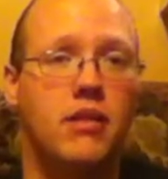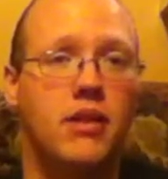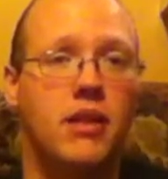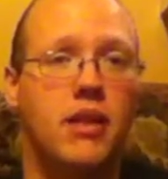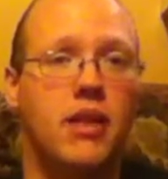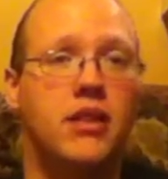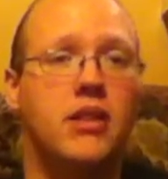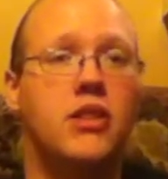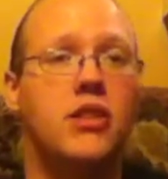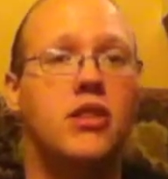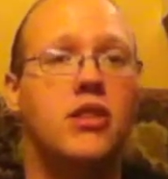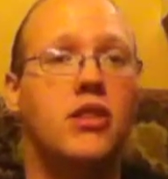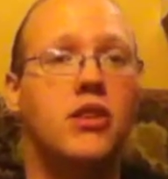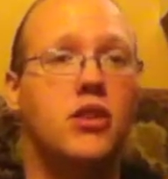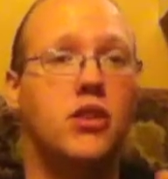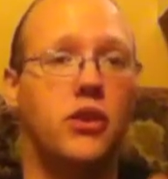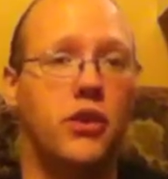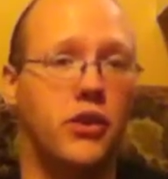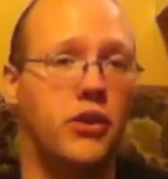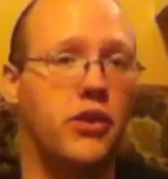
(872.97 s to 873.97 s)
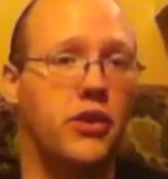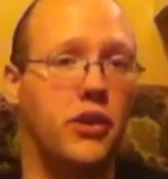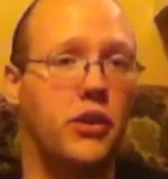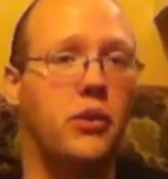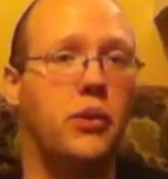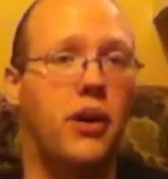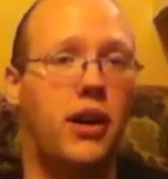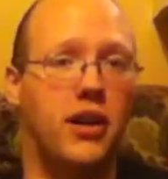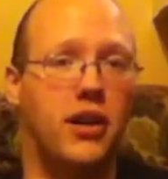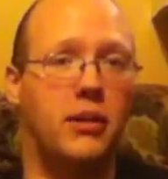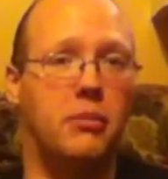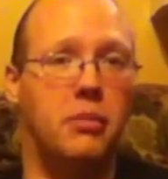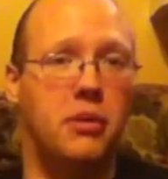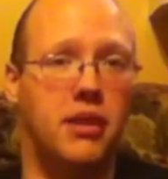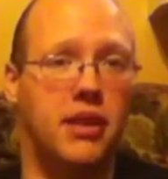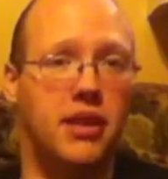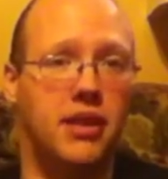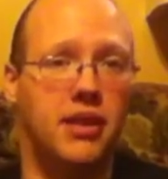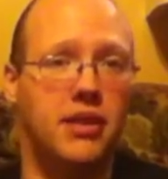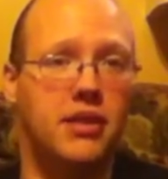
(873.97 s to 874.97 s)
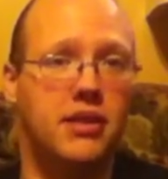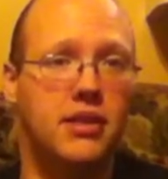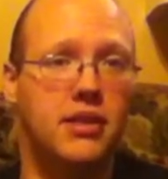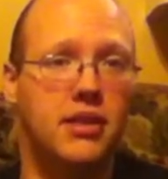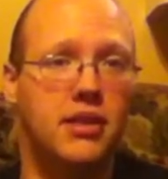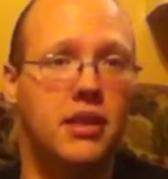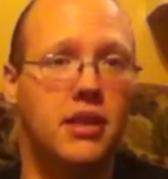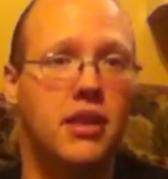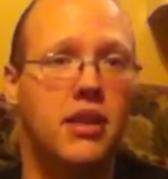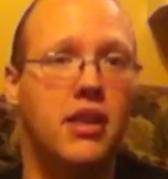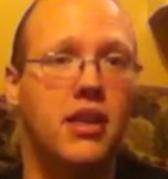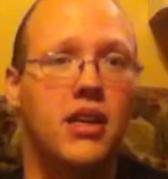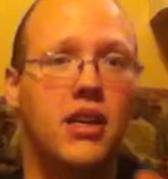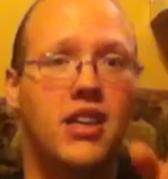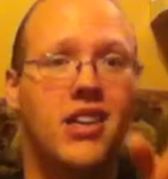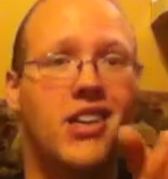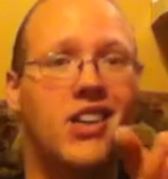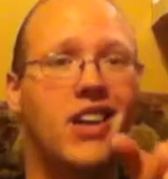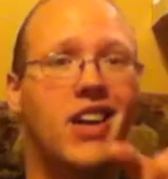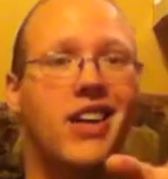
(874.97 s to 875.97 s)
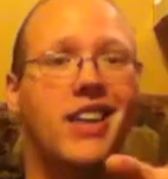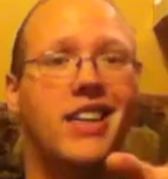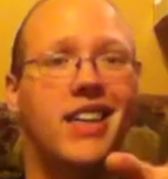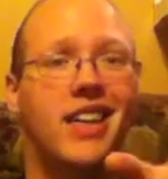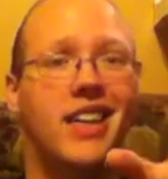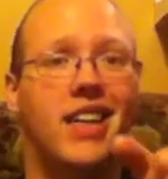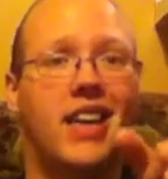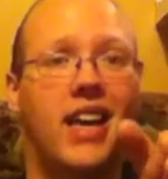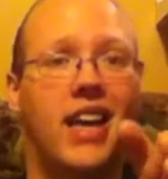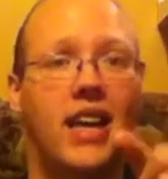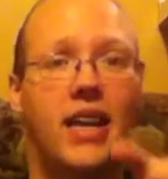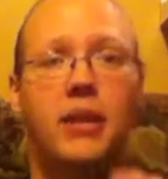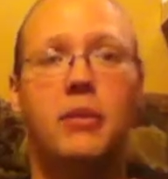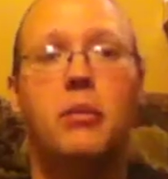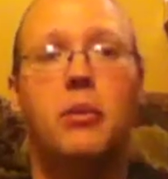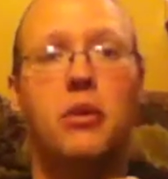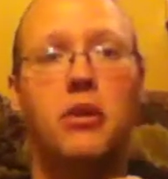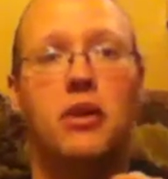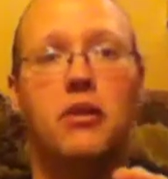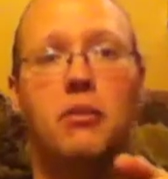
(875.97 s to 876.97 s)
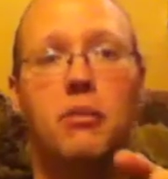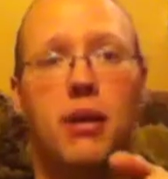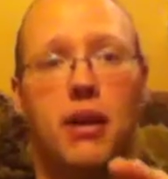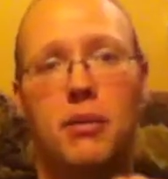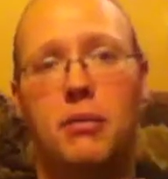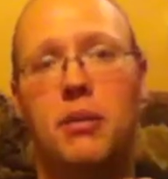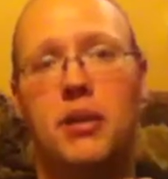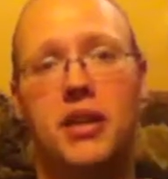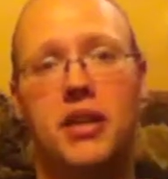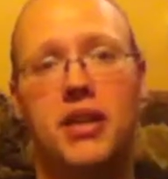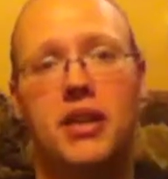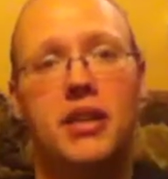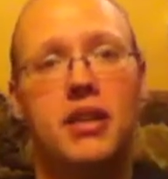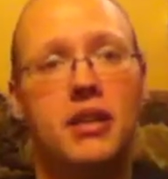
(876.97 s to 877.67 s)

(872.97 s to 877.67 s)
And screw you, Aniplex. You're not getting any more of my money.